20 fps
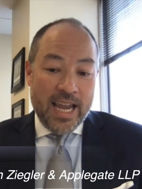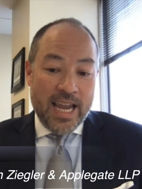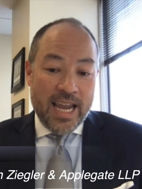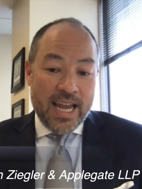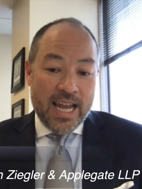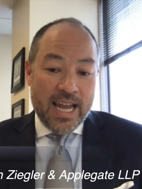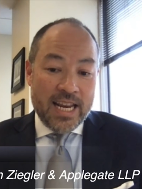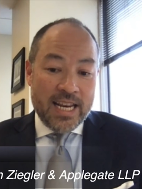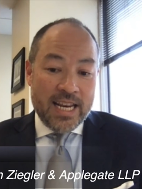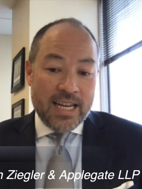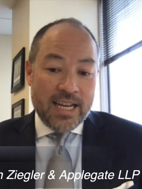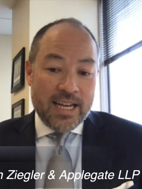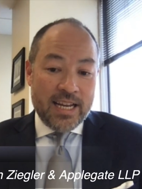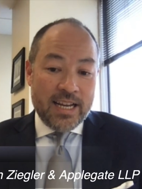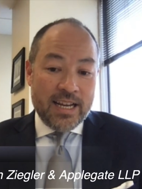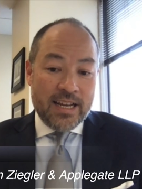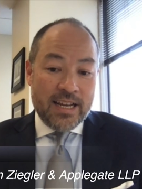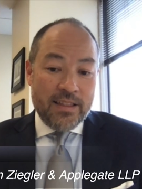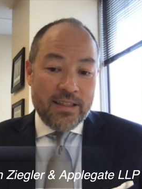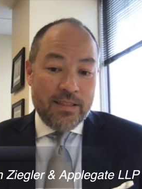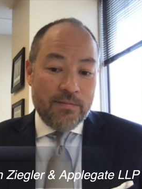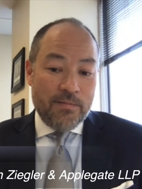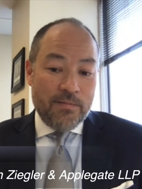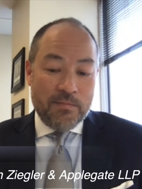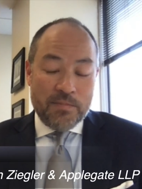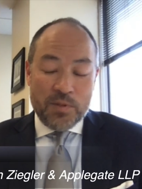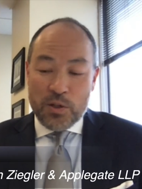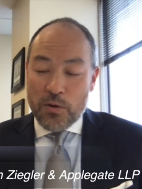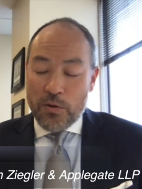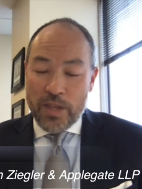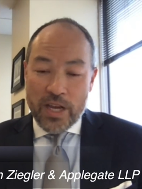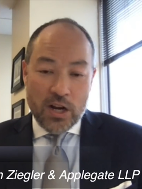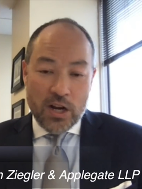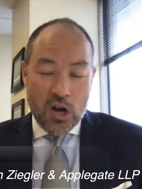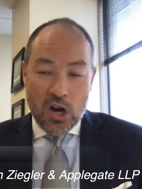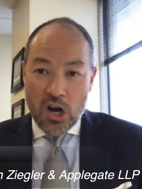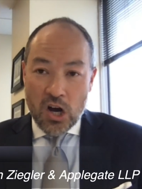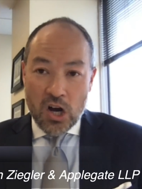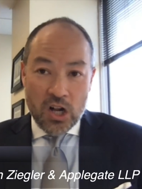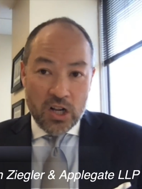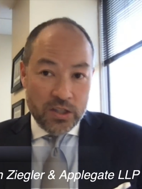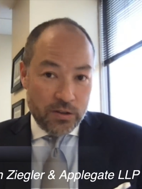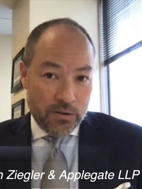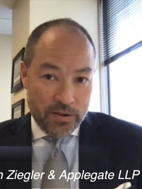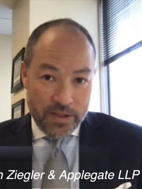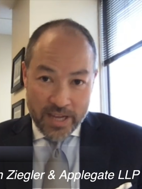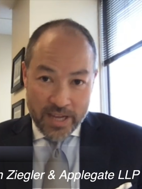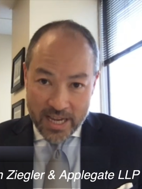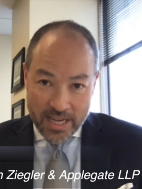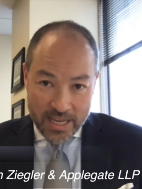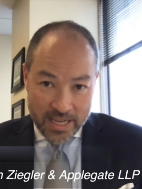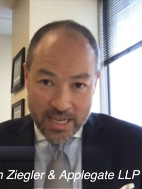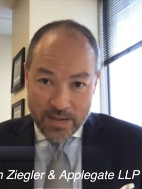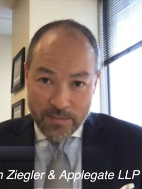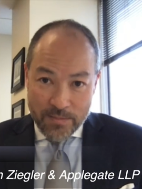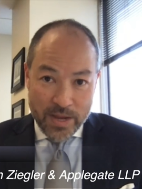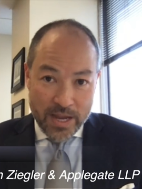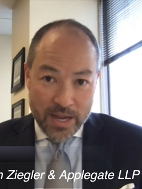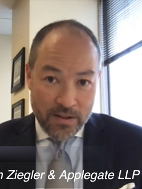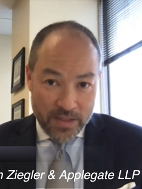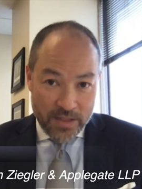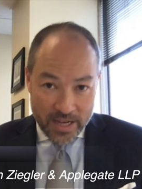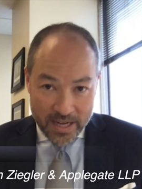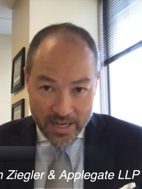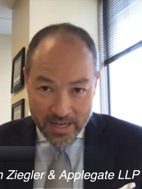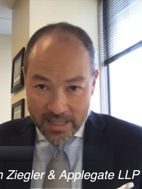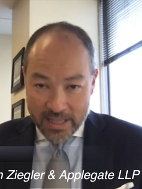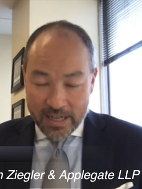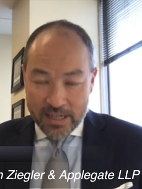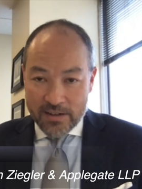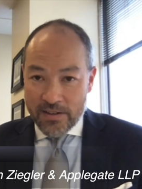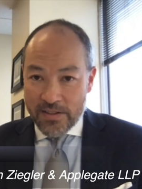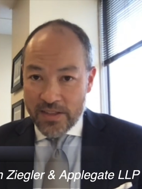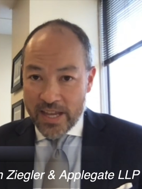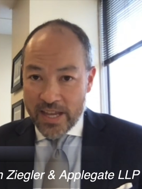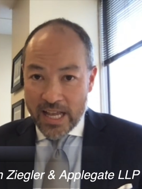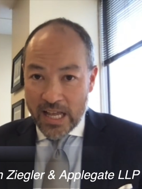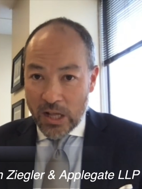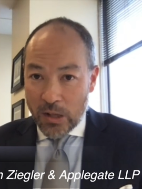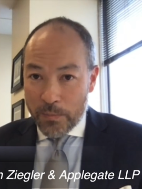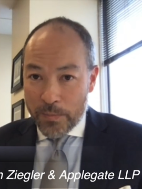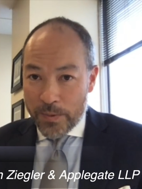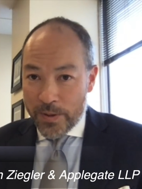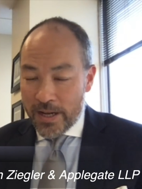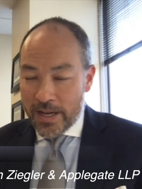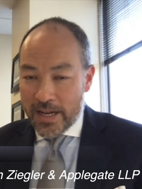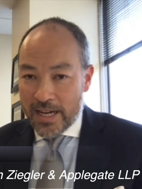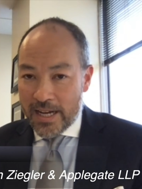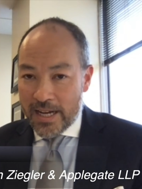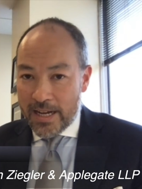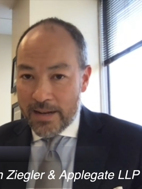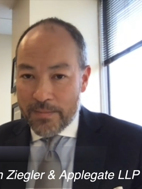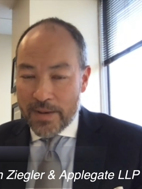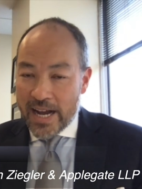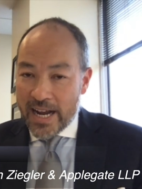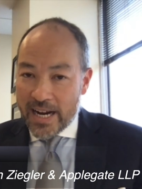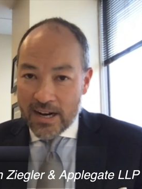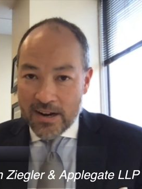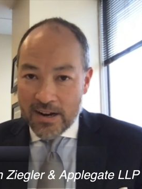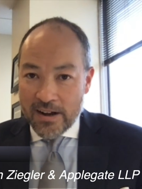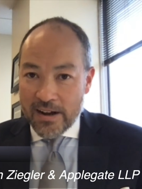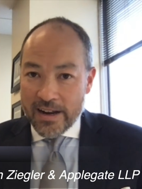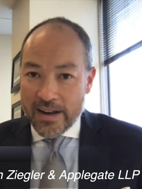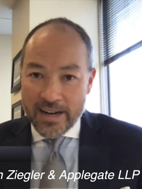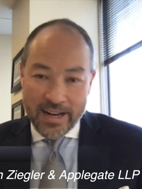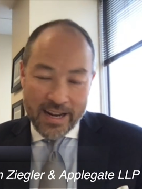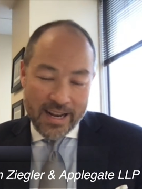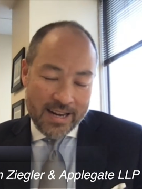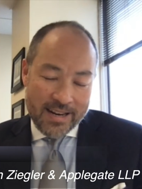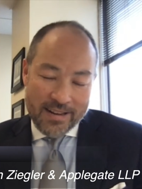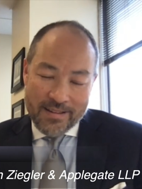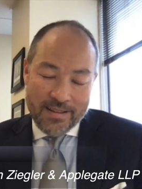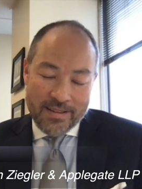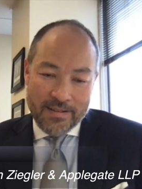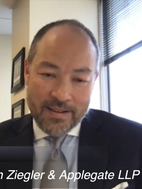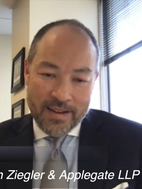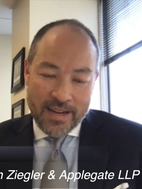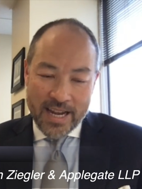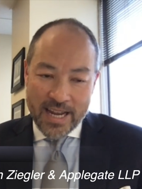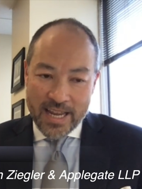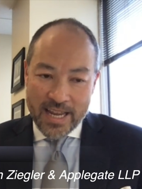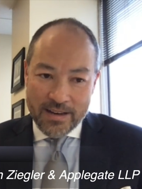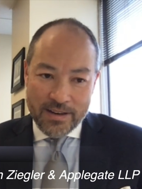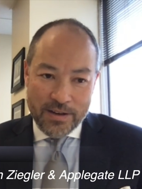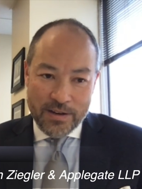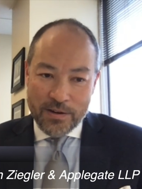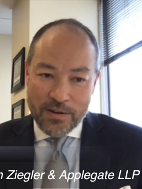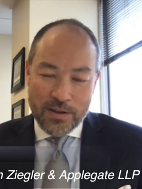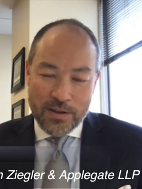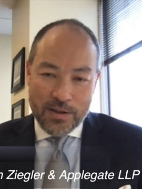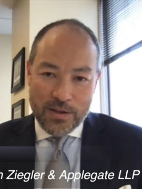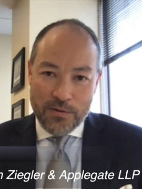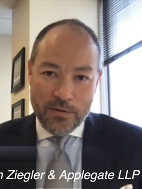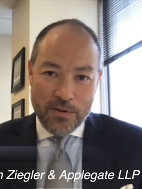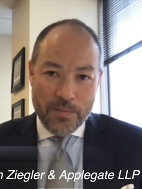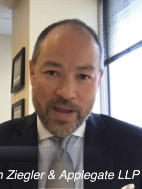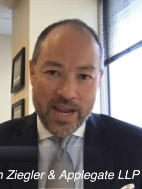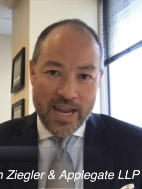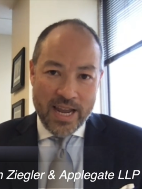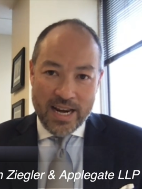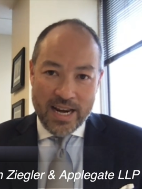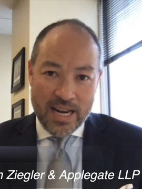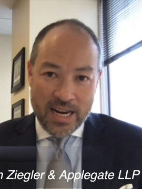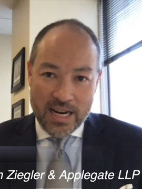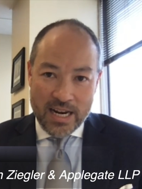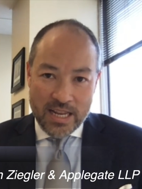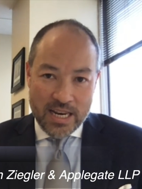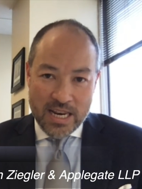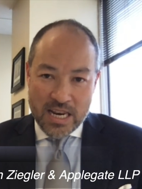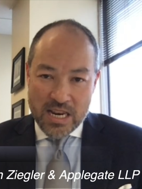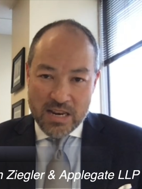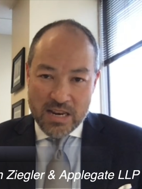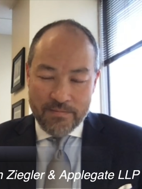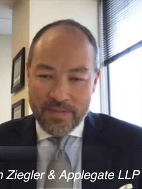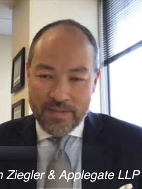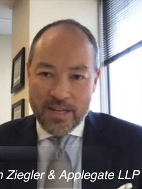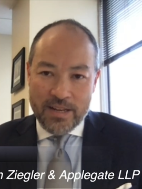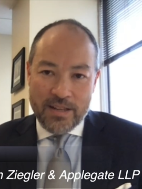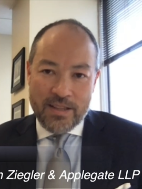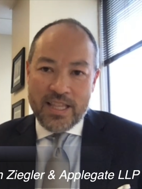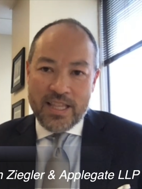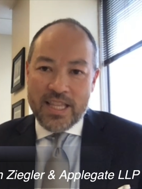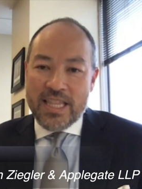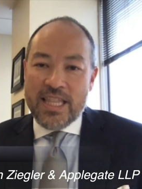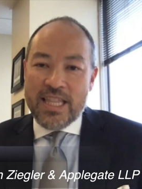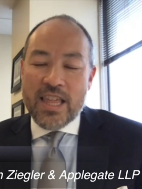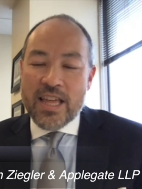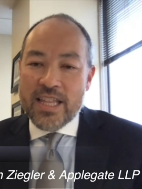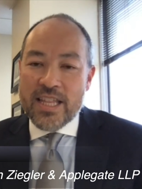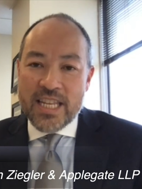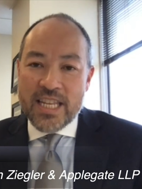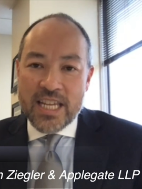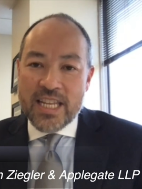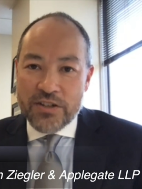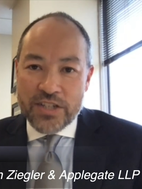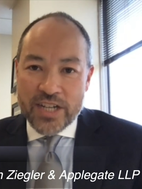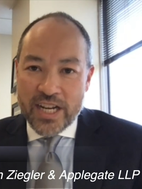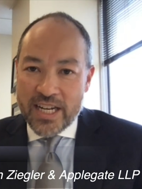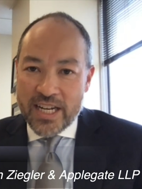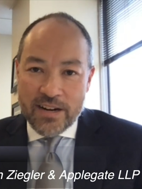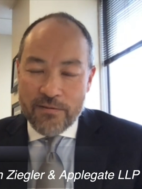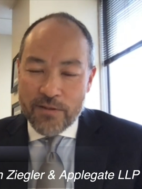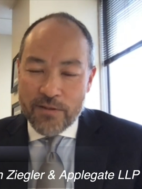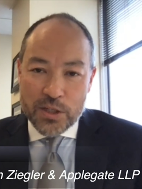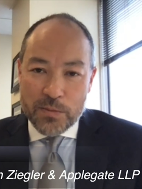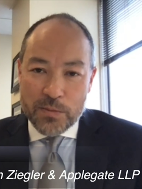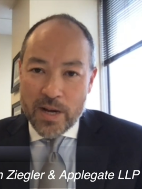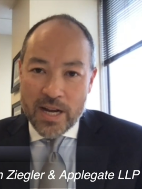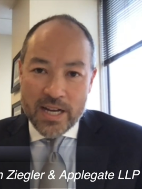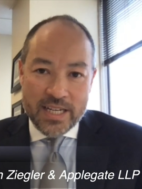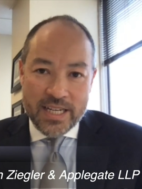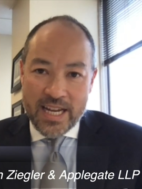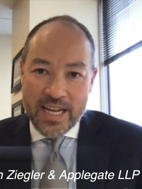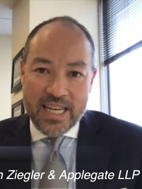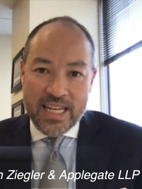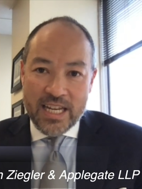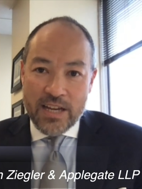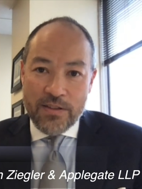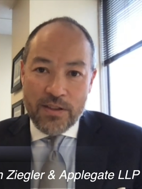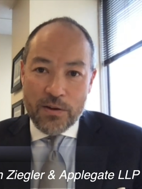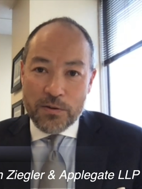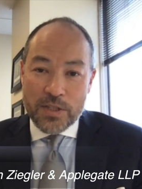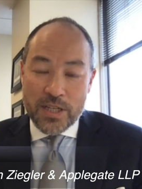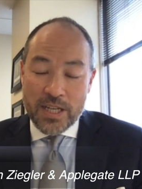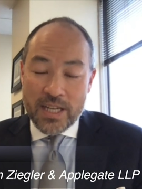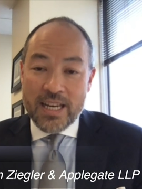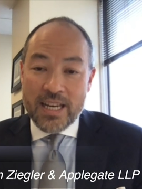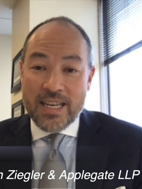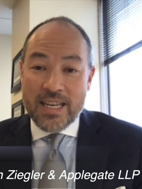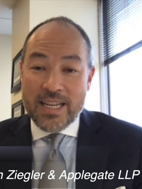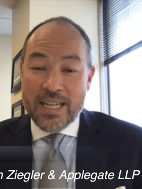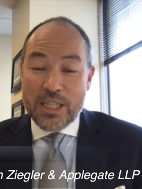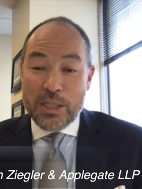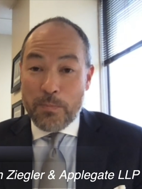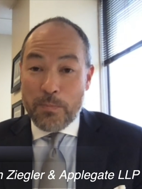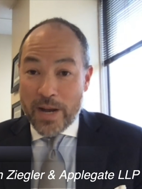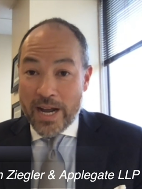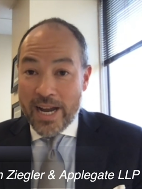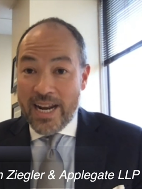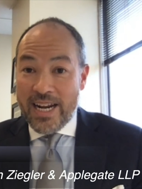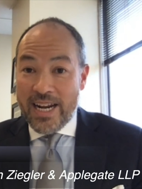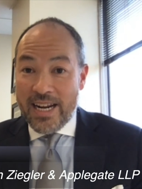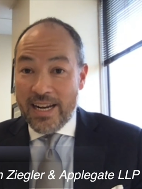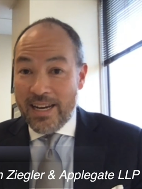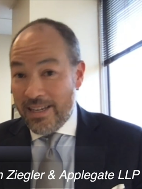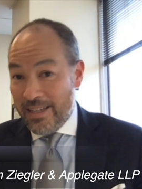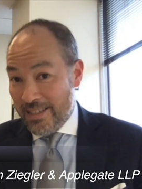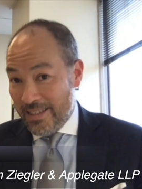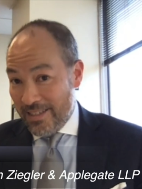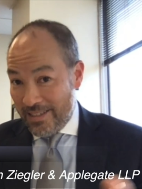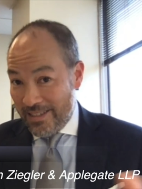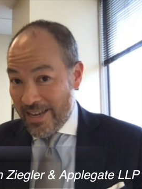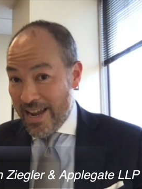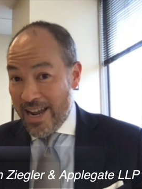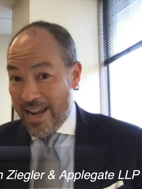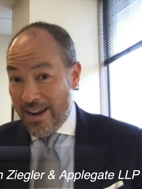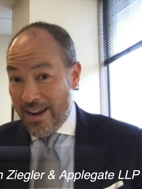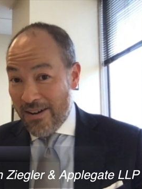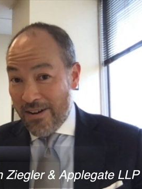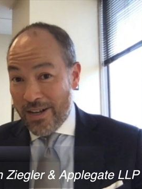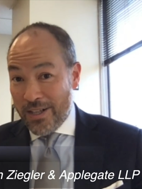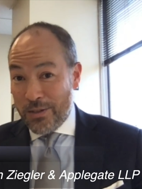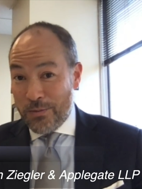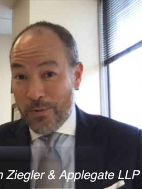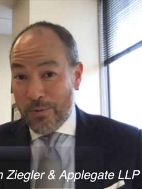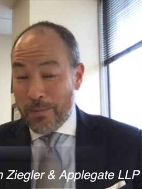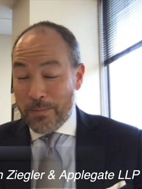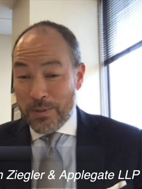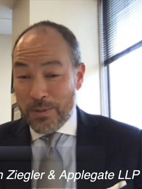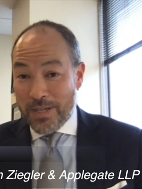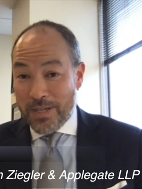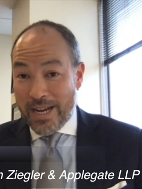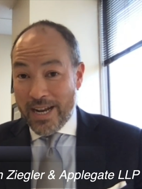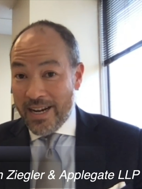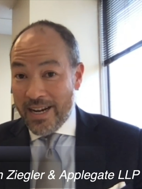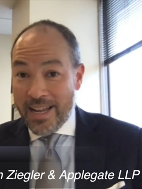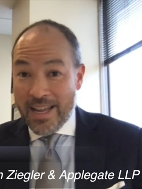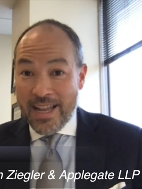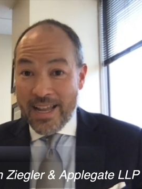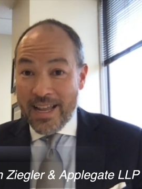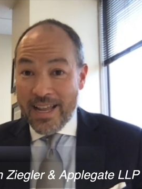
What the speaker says: And so they called or they emailed, they clicked on the help icon, and to a man, the DOJ didn't respond to any of those, despite saying on its website